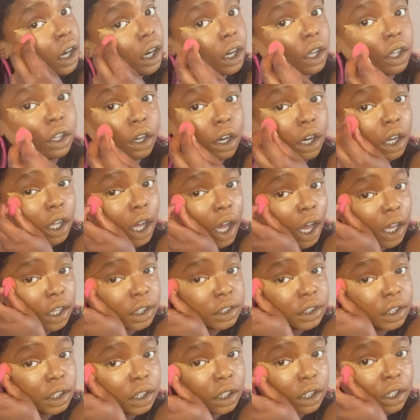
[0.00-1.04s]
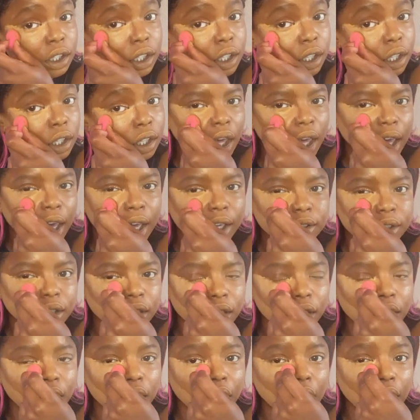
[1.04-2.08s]
You're constantly
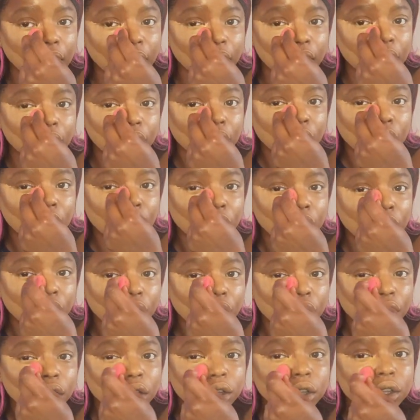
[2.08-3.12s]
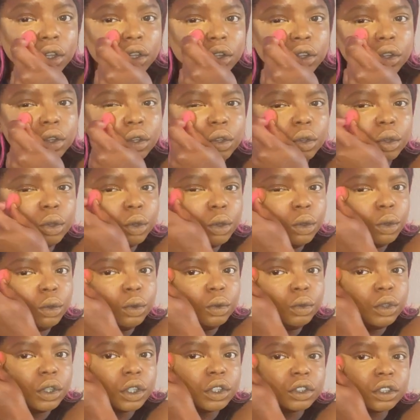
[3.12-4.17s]
acting like you
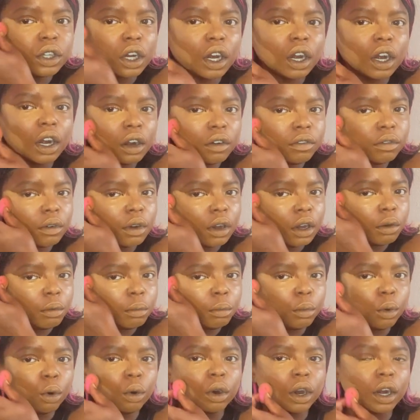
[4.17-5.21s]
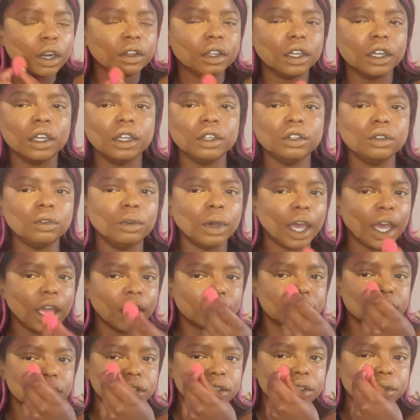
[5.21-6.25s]
deserve more than you
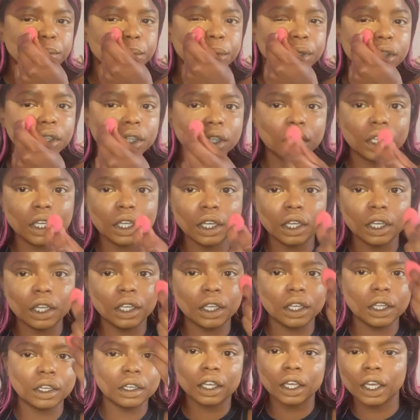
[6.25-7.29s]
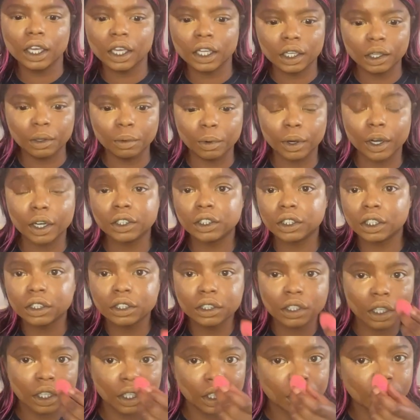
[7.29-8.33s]
actually put in anywhere just
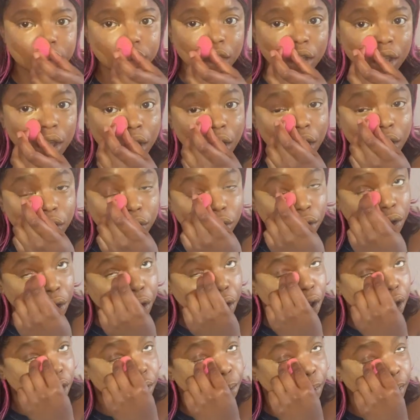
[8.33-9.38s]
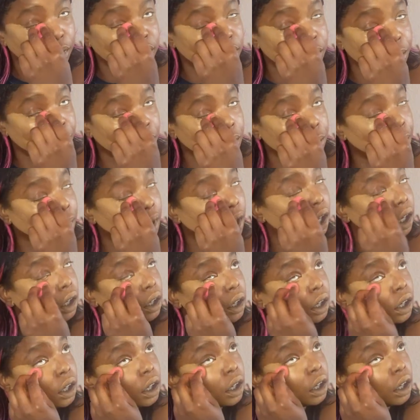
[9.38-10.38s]
because you're supposed to be better.